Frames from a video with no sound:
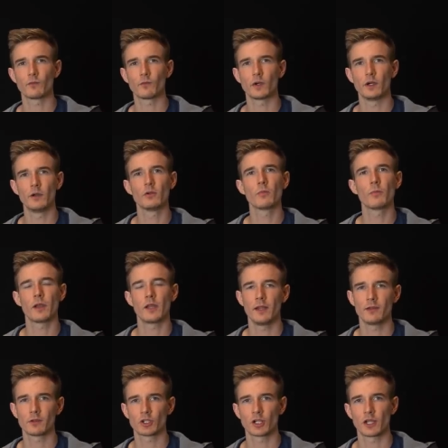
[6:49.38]
of where you're
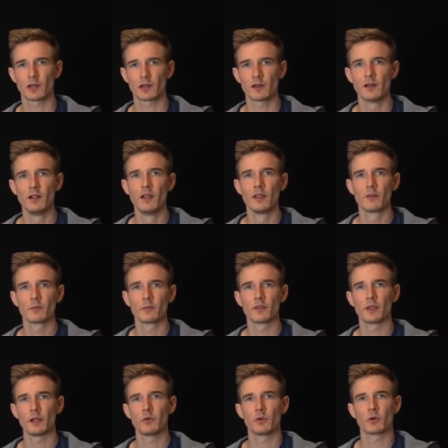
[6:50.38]
playing the shuttle,
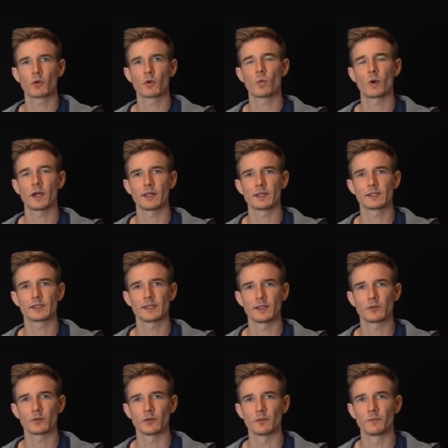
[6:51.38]
but there you're quite
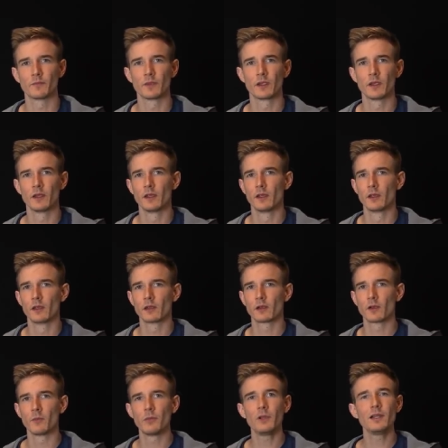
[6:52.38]
central.
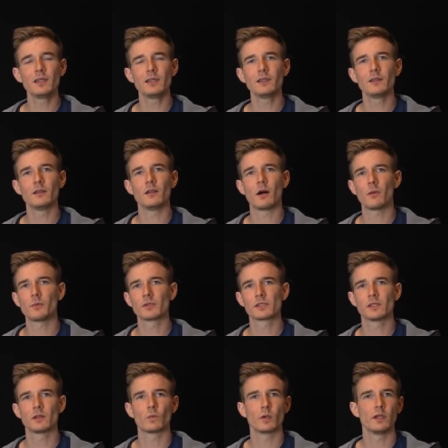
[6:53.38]
Completely
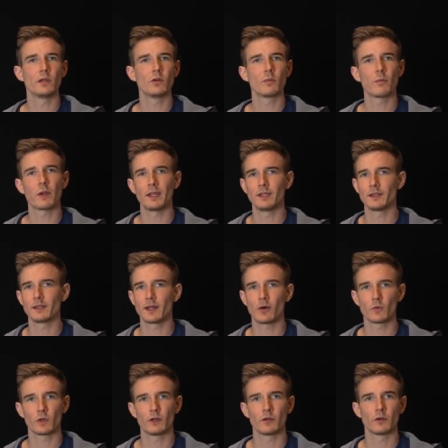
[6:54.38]
opposite when you're playing
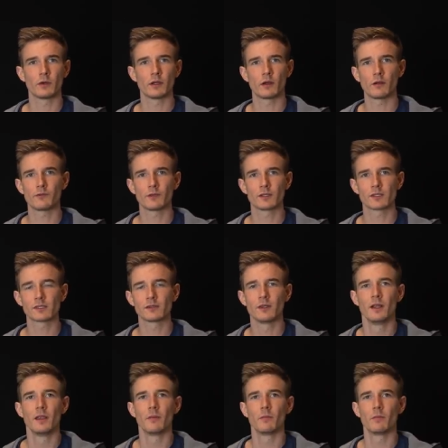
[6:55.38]
down, when you're in offense,
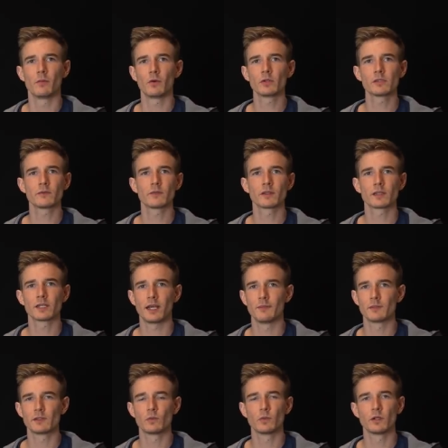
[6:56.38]
most of the
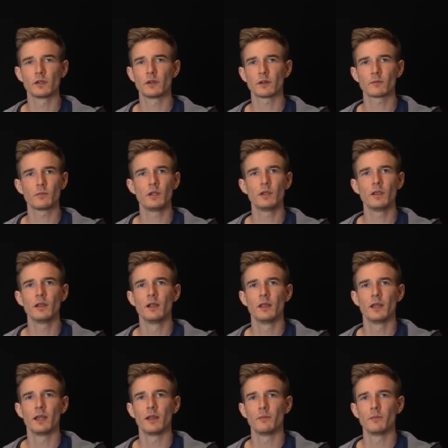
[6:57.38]
times you will not be
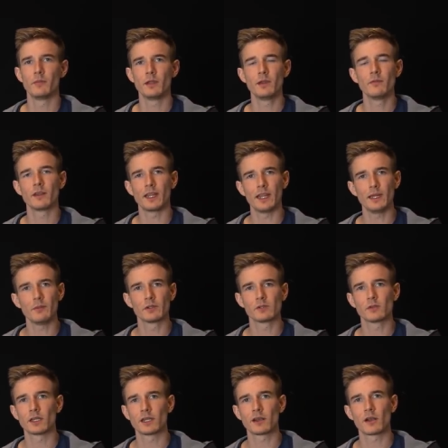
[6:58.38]
um, even able
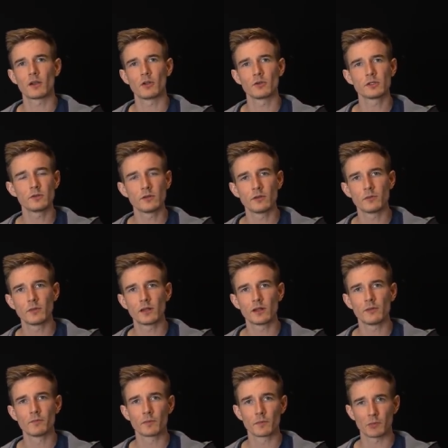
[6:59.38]
to get close to the
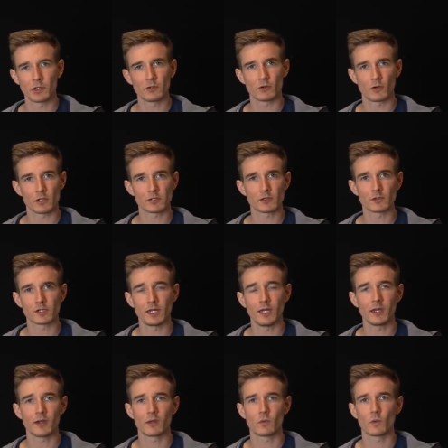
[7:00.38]
middle, but you're also
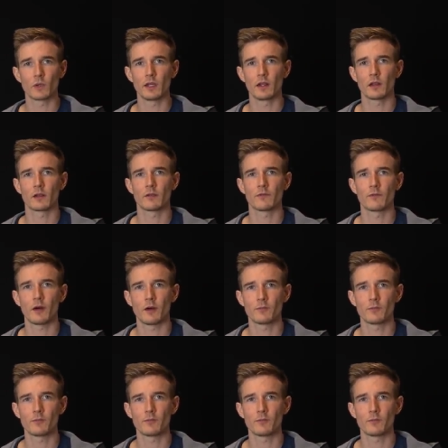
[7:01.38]
taking away a lot of